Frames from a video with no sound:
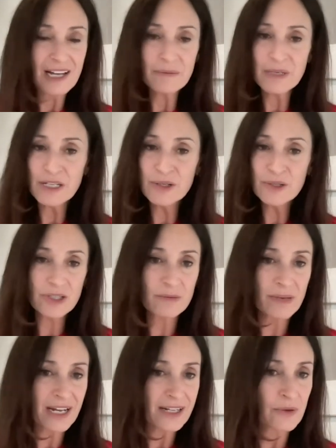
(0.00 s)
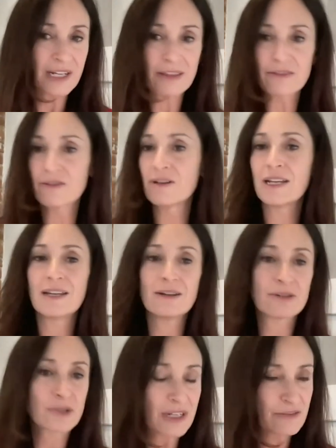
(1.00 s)
climate neutral by twenty thirty
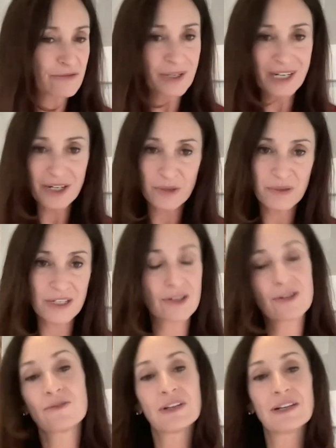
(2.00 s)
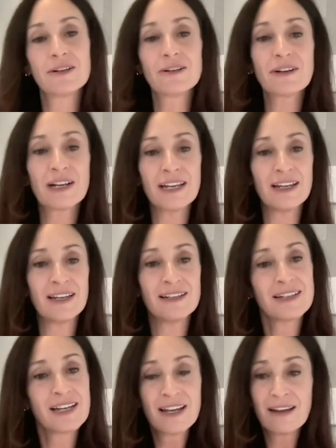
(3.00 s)
or twenty forty or pick your year.
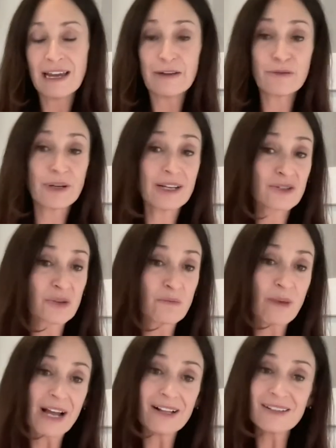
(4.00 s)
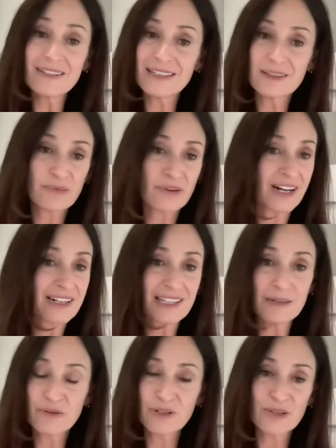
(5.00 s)
And every extra mile that the product
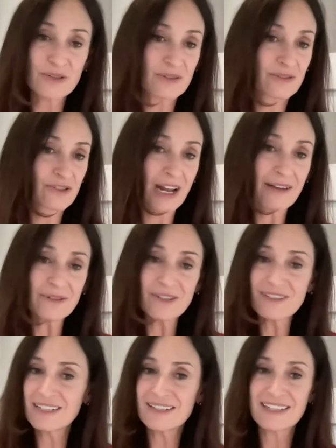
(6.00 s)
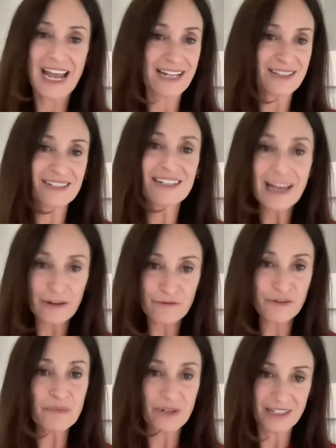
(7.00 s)
they produce travels is adds to that
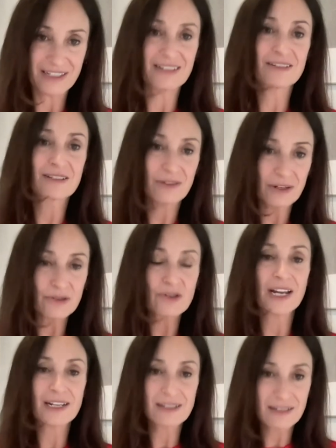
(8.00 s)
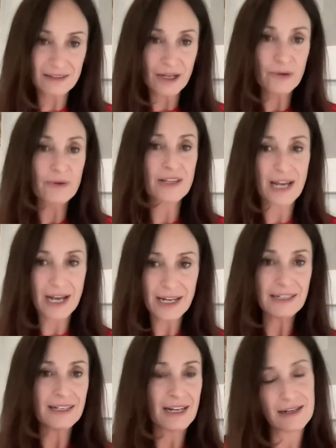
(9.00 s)
footprint. And so they're trying to lower that
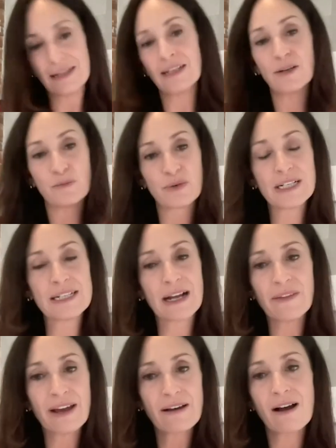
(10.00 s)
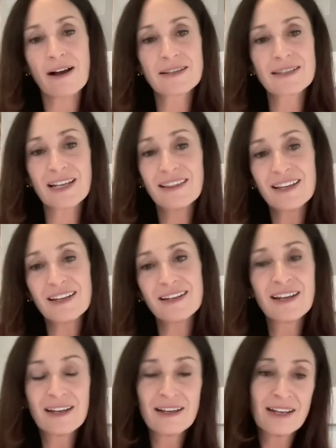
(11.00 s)
and, and, you know, bring down that cost. And then,
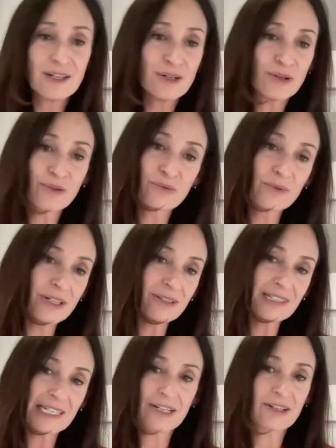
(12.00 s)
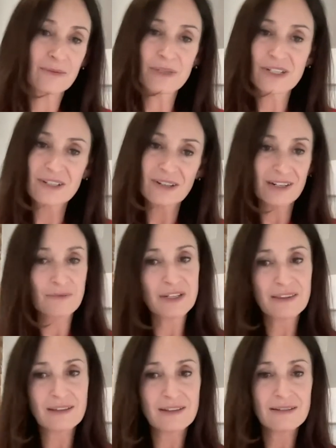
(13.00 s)
you know, the real kicker, which started
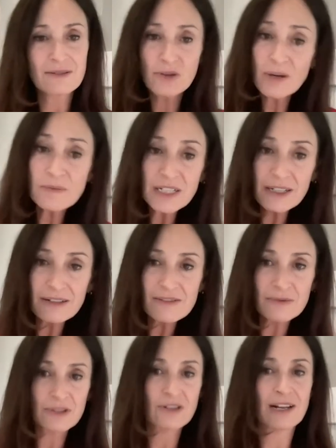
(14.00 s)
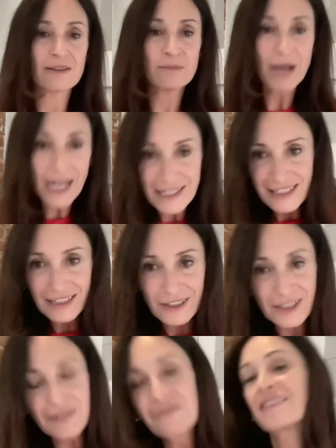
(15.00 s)
with the Trump tariffs, which are now the Biden
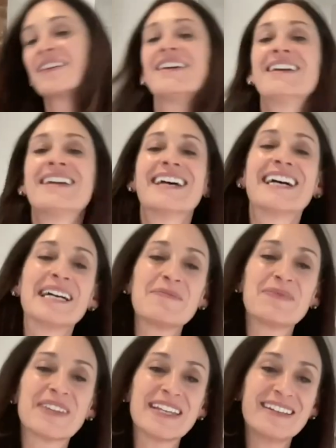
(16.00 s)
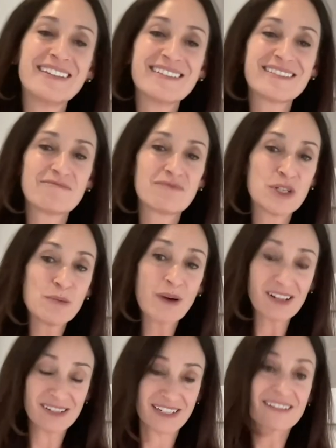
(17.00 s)
tariffs, Um, is
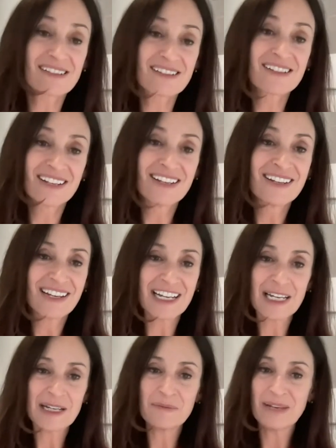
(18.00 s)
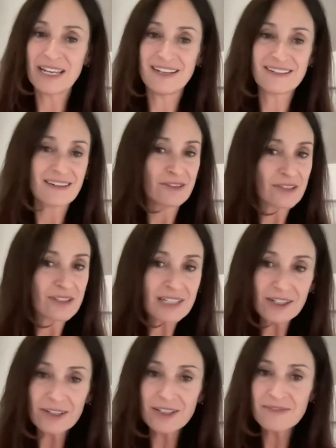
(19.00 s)
geopolitics. Um, and it's not just
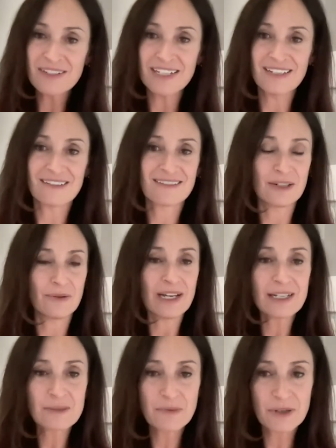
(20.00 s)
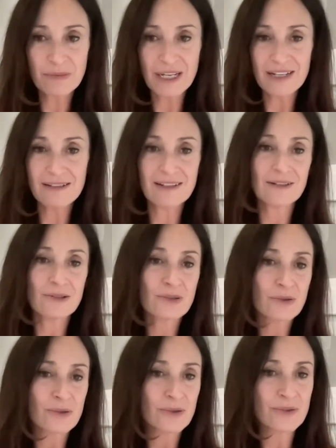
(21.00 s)
tariffs, it's, you know, export bans and
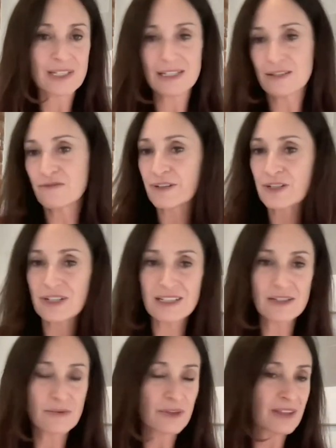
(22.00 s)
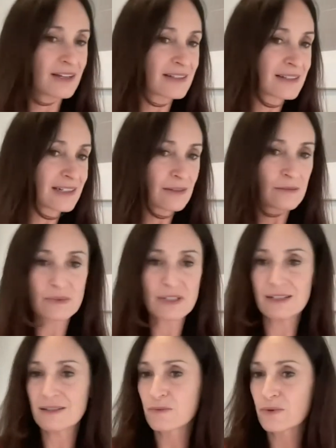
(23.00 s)
controls, it's frictions with customs,
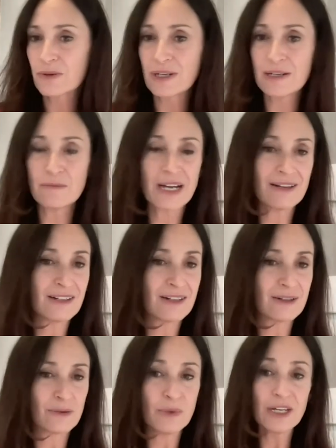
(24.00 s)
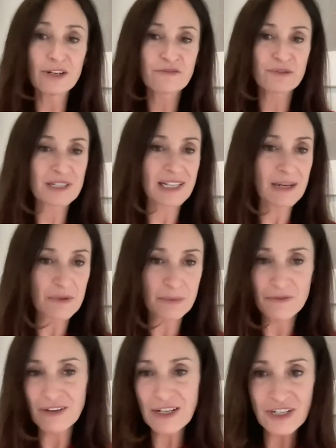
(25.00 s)
it's worried about, you know, Uyghur Forced Labor
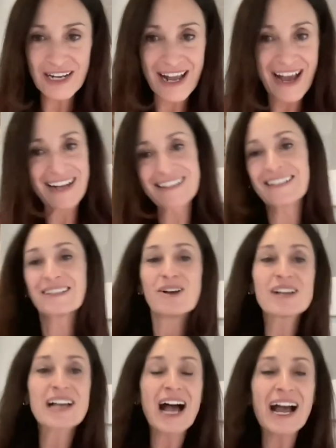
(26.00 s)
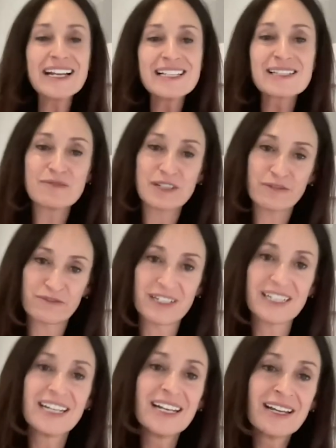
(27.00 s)
Prevention Acts, it's all kinds of
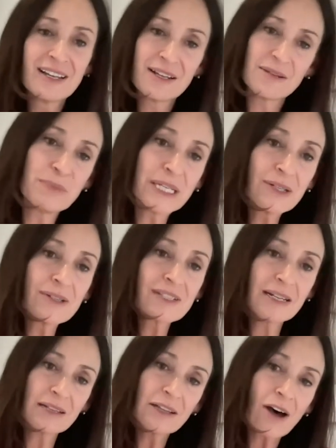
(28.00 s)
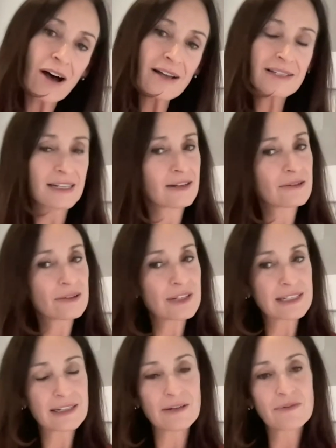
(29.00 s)
different bills and laws and other
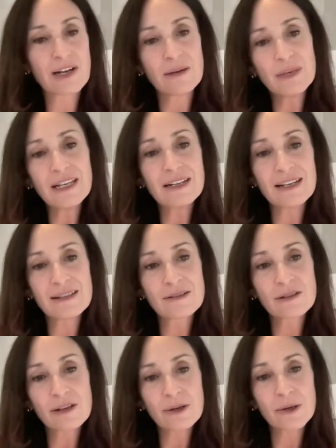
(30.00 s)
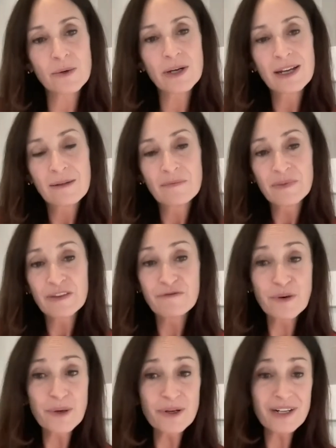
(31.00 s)
things that have come in. And so
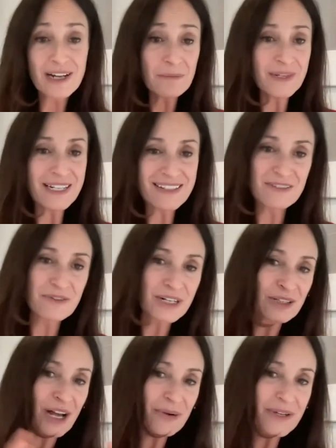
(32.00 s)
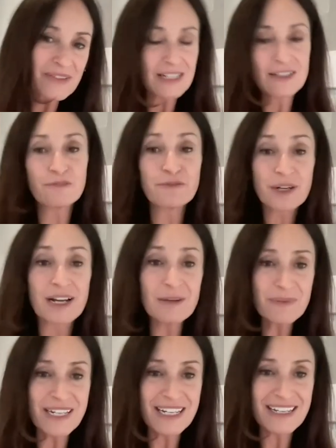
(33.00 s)
for companies, this is a very long way of saying, so for
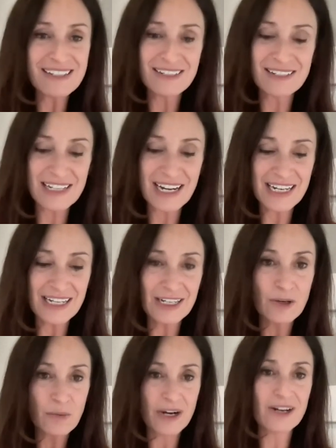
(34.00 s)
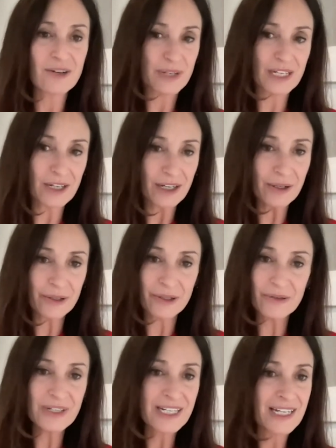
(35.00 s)
companies and deciding, you know, where do we
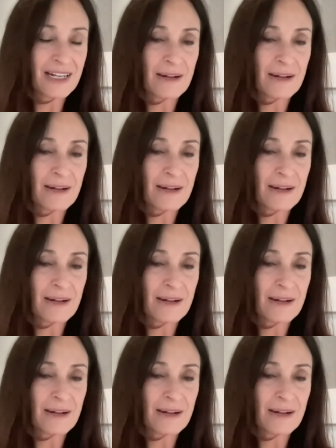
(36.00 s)
go,